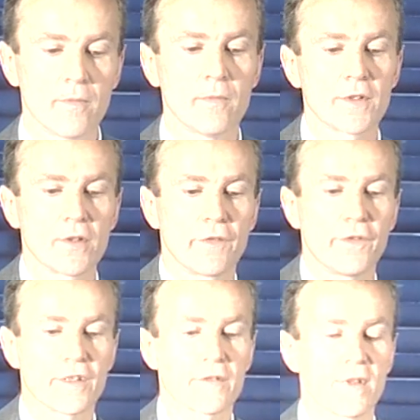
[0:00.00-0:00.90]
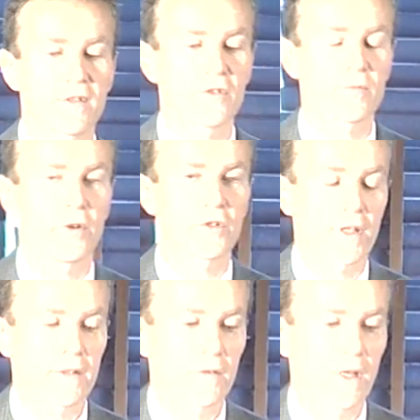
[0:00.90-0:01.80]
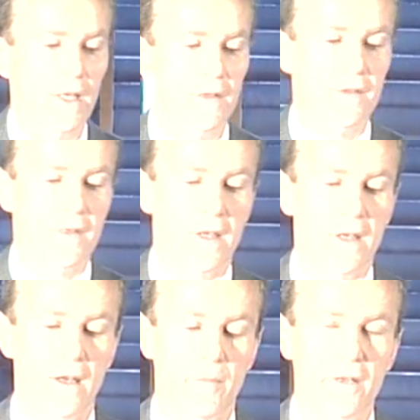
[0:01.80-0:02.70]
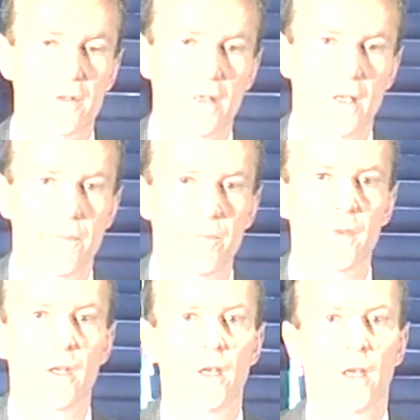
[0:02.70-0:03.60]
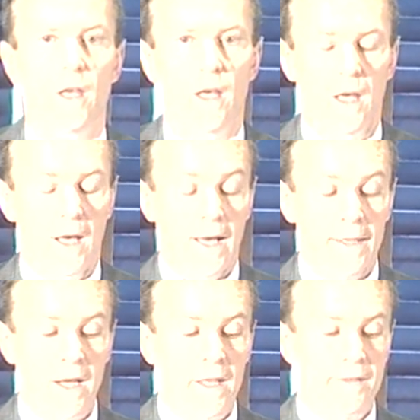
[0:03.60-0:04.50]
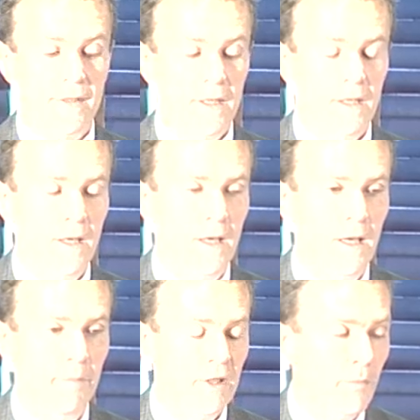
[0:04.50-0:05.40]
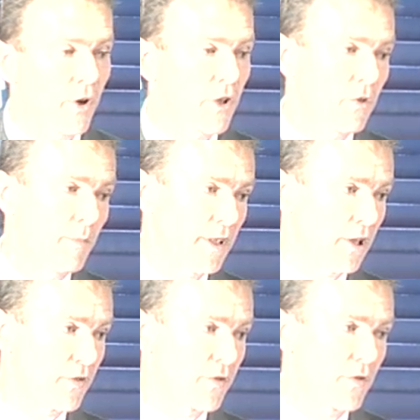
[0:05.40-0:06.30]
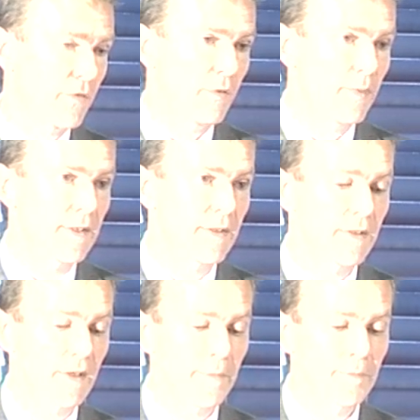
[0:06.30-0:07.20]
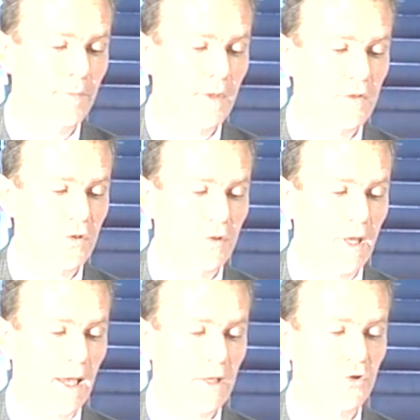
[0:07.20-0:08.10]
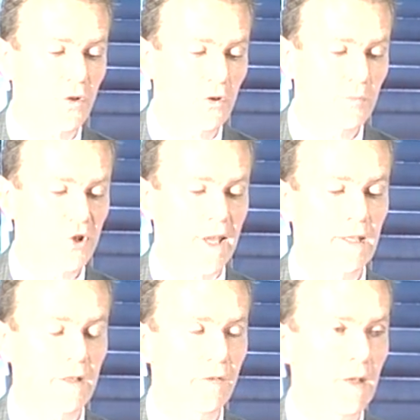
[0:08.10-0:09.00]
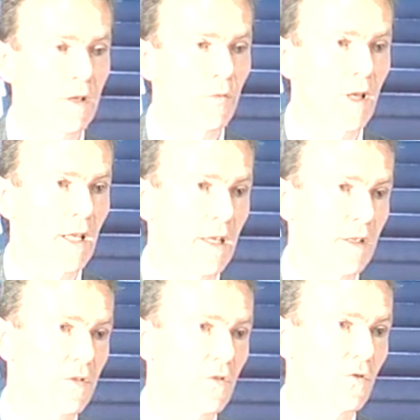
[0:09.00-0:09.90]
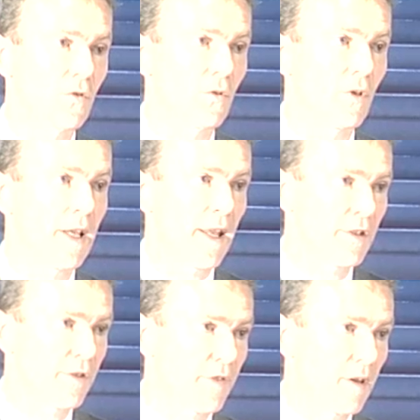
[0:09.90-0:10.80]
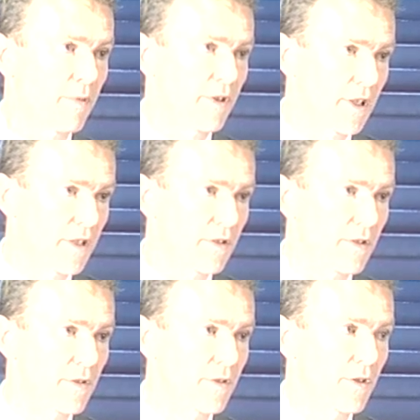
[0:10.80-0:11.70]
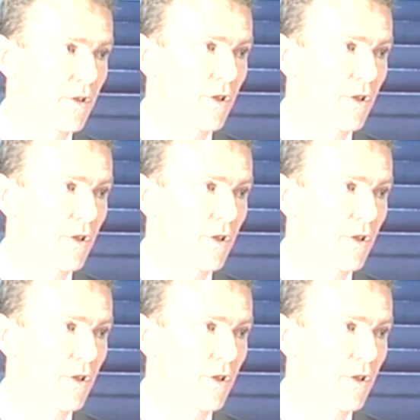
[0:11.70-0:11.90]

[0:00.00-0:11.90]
so the first research project is about analyzing metabolic complications of obesity. So the actual objective here really is to identify predictors